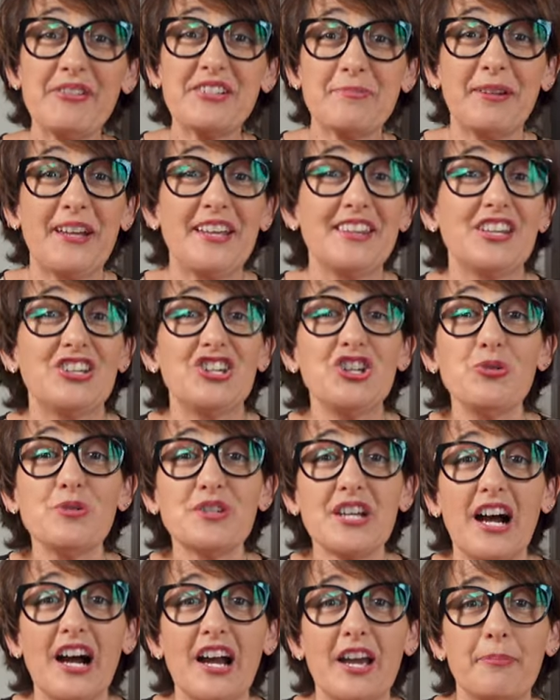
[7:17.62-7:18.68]
explain the new
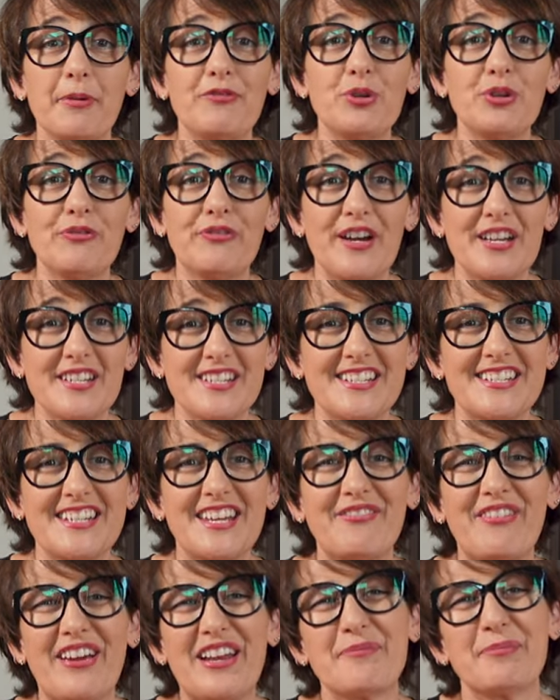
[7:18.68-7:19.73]
type of university
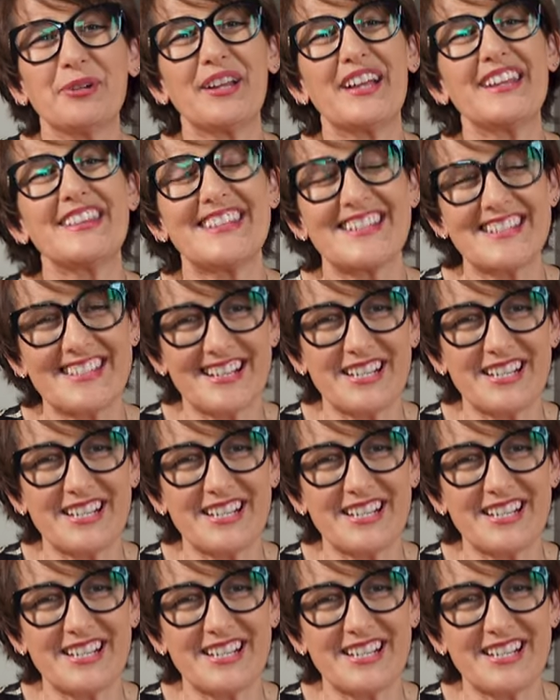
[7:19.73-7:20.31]
available in this